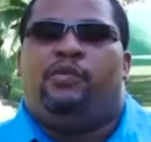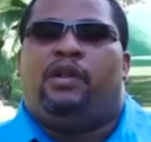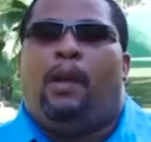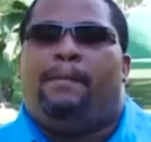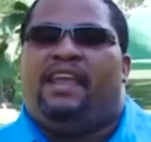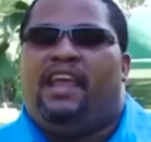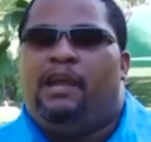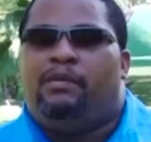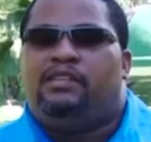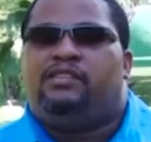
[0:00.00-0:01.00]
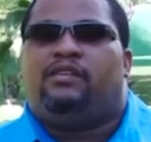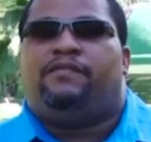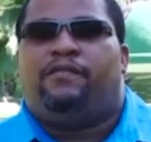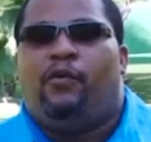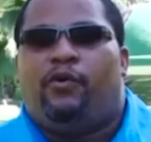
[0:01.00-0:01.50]
would be able to
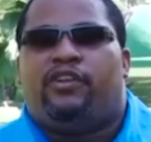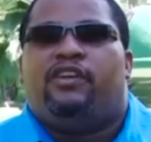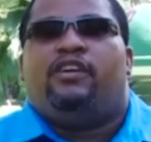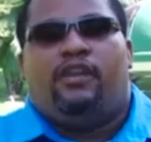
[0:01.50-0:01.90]
afford